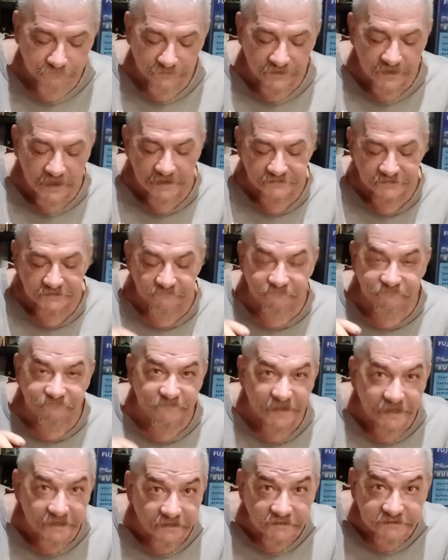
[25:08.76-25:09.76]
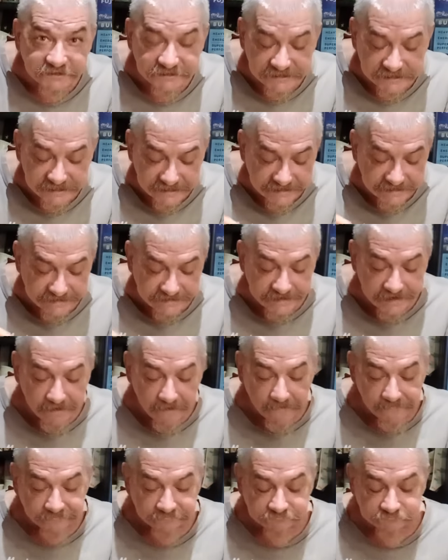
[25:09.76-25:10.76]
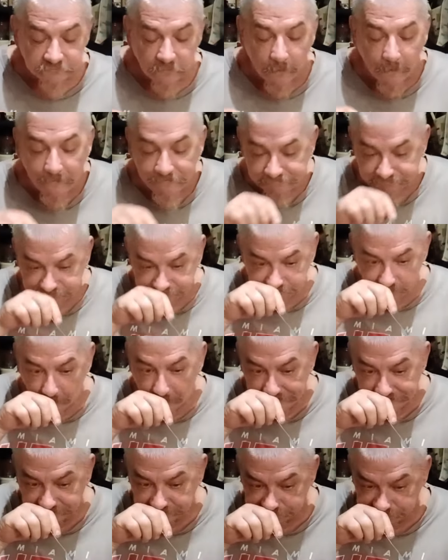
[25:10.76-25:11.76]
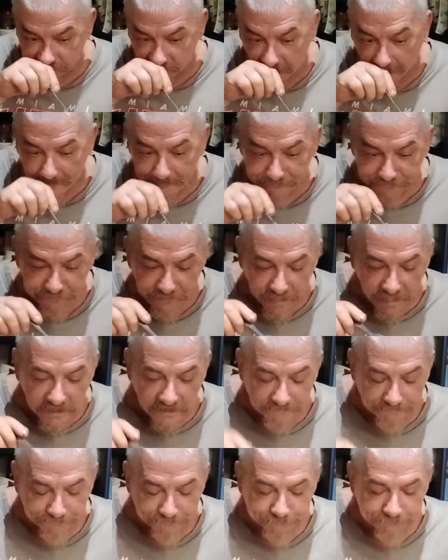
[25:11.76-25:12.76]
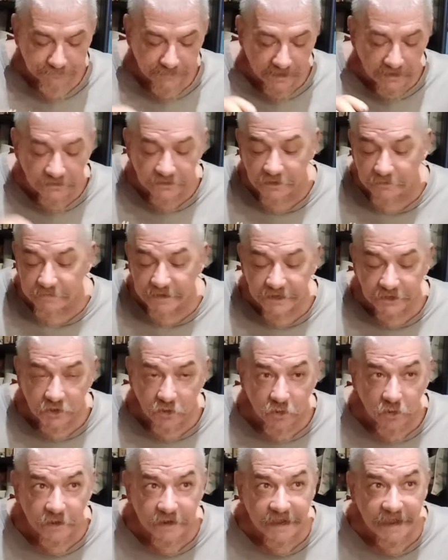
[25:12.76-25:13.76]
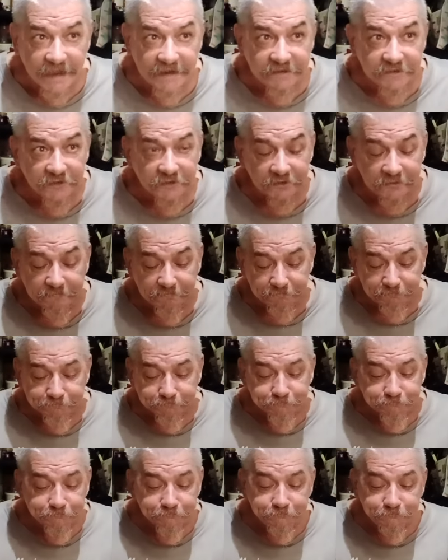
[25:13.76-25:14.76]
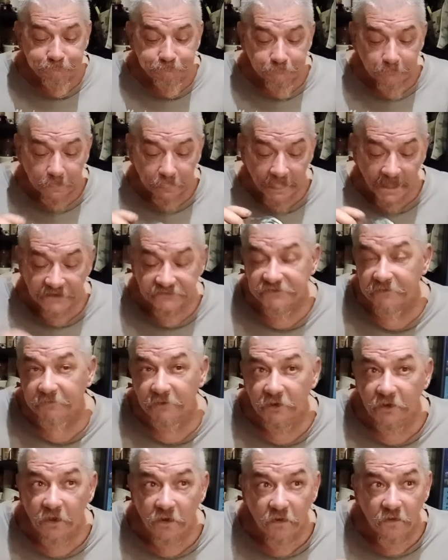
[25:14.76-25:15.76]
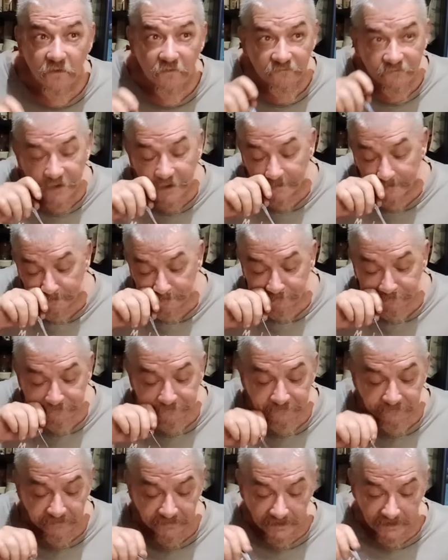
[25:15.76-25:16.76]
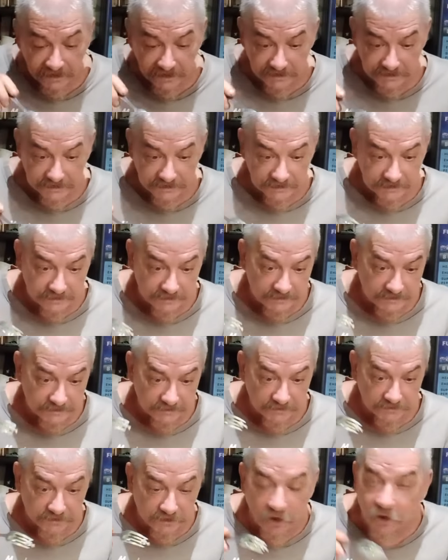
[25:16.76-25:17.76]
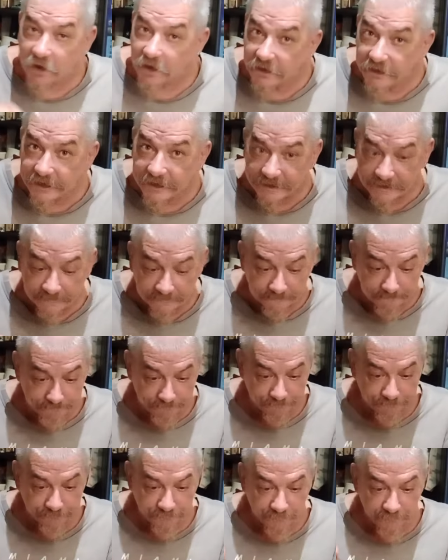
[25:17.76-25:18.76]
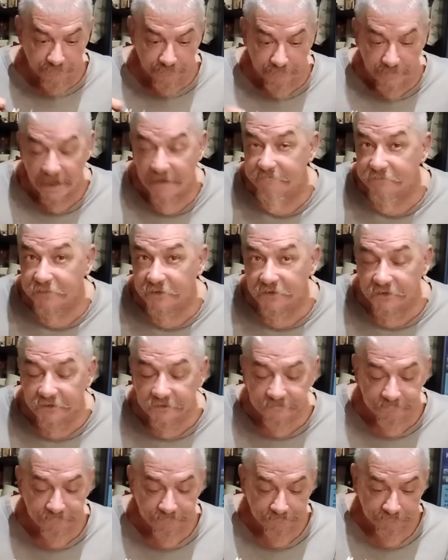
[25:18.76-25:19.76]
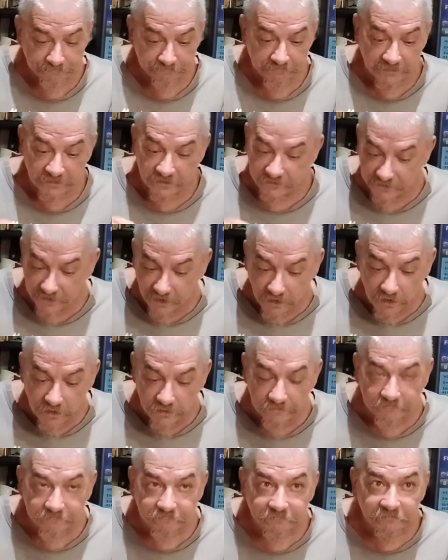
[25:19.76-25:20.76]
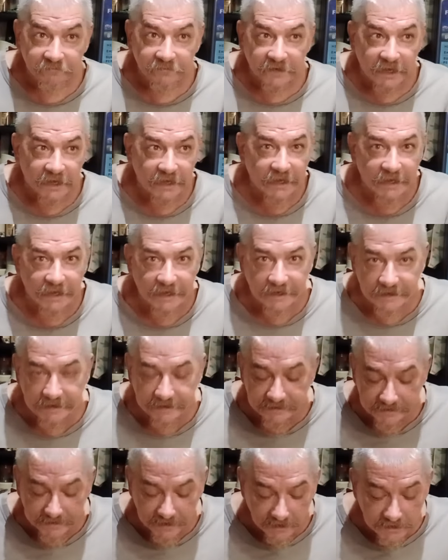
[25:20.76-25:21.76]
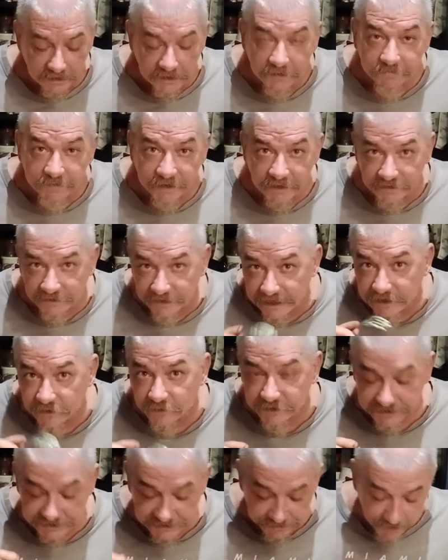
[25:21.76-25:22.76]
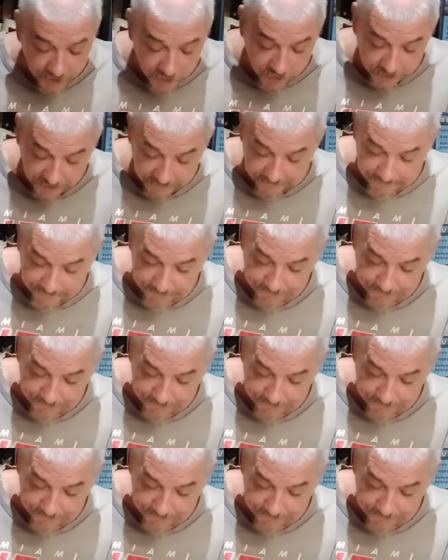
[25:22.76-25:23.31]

Got some fennel seed, a little bit of coriander, some clove, garlic, pepper, salt, and a little bit of liquid smoke.